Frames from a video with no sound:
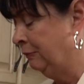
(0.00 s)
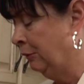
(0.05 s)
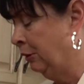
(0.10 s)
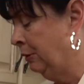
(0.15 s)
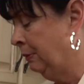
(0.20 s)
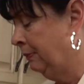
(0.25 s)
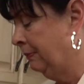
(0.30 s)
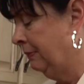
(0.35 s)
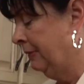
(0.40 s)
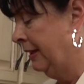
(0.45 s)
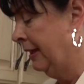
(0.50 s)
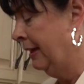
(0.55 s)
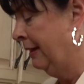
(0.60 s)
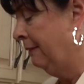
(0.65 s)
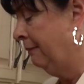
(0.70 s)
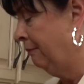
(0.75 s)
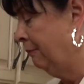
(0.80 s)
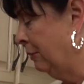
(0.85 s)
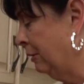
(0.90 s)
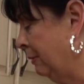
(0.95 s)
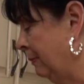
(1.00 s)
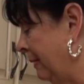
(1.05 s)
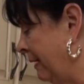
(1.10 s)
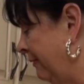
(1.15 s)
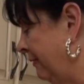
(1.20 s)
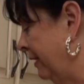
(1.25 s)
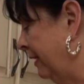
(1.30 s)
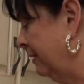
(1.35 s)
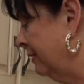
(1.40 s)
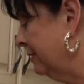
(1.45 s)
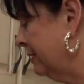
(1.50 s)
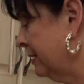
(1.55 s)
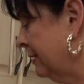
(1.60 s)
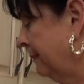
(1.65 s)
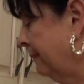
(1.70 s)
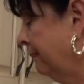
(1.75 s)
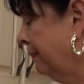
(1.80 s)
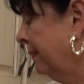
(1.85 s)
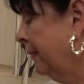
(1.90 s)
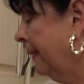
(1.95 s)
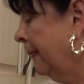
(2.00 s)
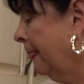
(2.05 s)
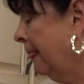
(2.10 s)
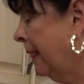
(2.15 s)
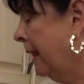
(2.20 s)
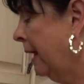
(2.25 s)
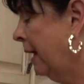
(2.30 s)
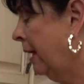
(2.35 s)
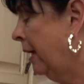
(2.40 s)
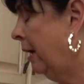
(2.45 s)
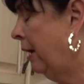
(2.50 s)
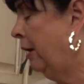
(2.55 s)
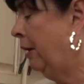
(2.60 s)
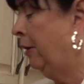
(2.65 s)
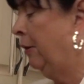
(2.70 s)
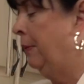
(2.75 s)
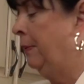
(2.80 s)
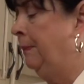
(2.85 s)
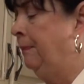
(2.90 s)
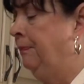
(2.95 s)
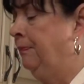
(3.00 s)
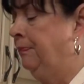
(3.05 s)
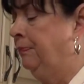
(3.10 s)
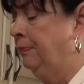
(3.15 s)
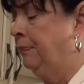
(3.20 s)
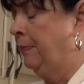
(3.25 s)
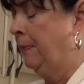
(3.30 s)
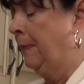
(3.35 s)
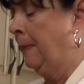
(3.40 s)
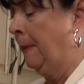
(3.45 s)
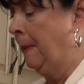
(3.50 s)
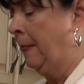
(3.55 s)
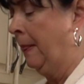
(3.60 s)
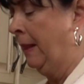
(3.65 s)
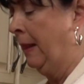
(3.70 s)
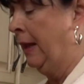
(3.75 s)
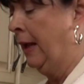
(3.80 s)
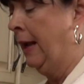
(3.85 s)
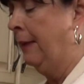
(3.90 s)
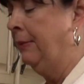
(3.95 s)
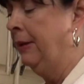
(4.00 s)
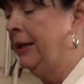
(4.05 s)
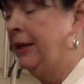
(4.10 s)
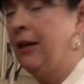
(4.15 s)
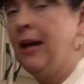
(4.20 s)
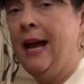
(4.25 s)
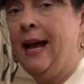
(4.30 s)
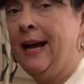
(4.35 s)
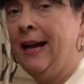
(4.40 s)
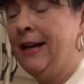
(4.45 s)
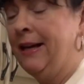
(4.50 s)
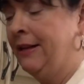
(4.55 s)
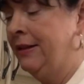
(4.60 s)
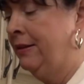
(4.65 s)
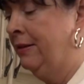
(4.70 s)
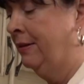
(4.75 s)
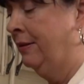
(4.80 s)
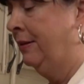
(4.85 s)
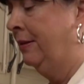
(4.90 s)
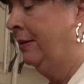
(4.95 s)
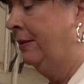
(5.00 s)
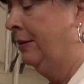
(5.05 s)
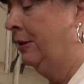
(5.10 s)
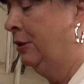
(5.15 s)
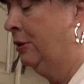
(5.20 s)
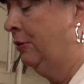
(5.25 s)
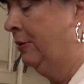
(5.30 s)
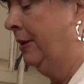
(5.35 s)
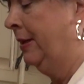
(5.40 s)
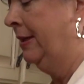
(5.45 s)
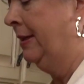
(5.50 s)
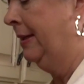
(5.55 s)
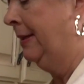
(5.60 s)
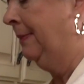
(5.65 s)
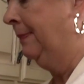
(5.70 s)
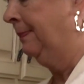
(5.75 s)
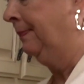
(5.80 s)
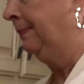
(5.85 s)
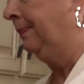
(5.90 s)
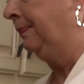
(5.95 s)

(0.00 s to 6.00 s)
Oop, yeah, burn my fingers. I'm going to add the Trinity.